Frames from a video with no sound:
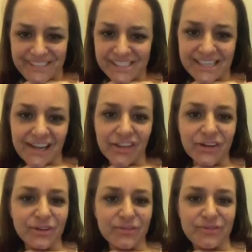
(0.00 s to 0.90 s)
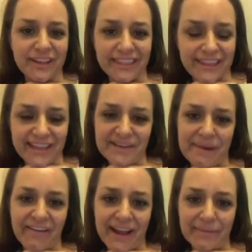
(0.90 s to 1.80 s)
just another fun thing
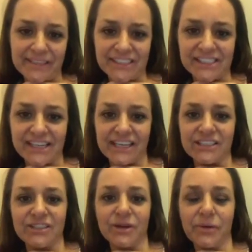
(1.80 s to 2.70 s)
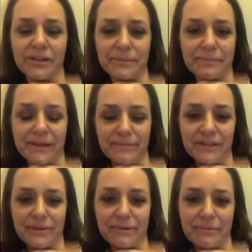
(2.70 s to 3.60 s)
about Ammon, just to get to know him
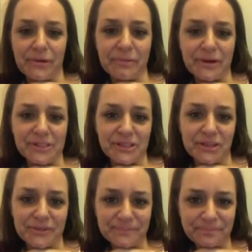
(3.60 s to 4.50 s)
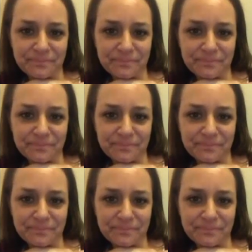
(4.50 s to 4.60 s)
a little bit more personal.